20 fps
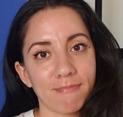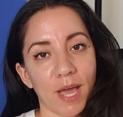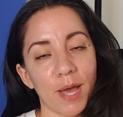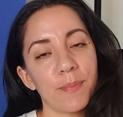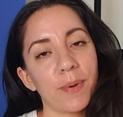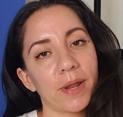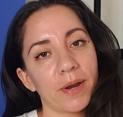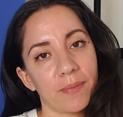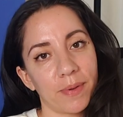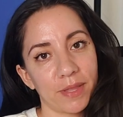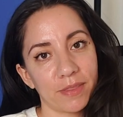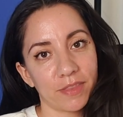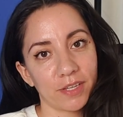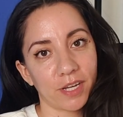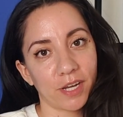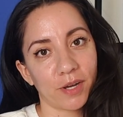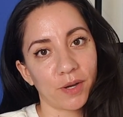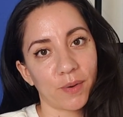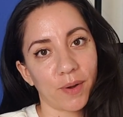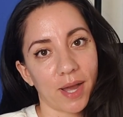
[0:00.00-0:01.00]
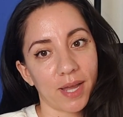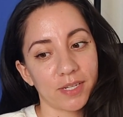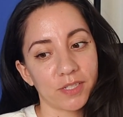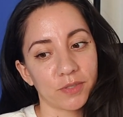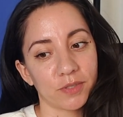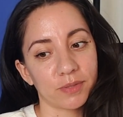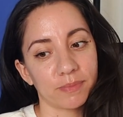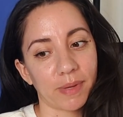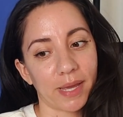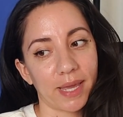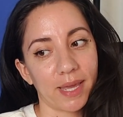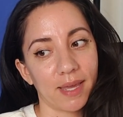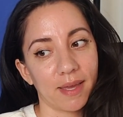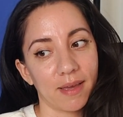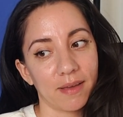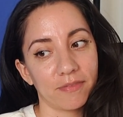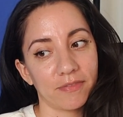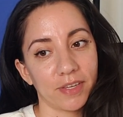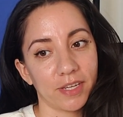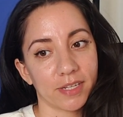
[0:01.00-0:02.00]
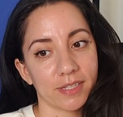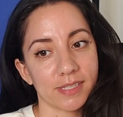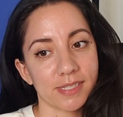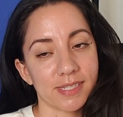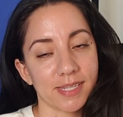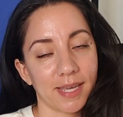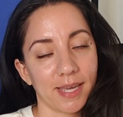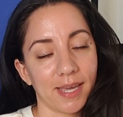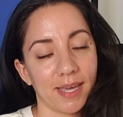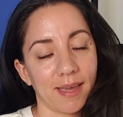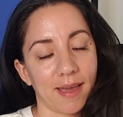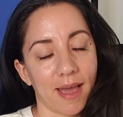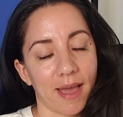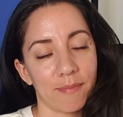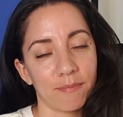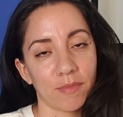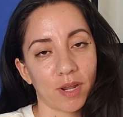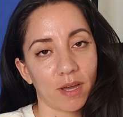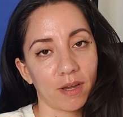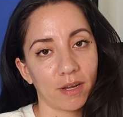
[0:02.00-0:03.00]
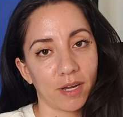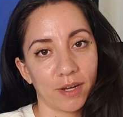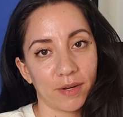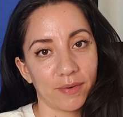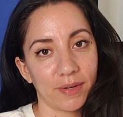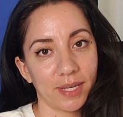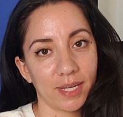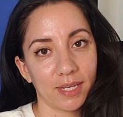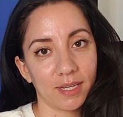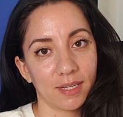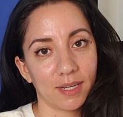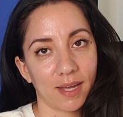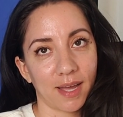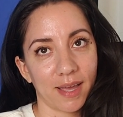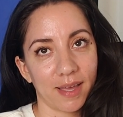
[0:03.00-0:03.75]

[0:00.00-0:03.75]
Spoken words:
About a month ago, I told my fiance I'm not going.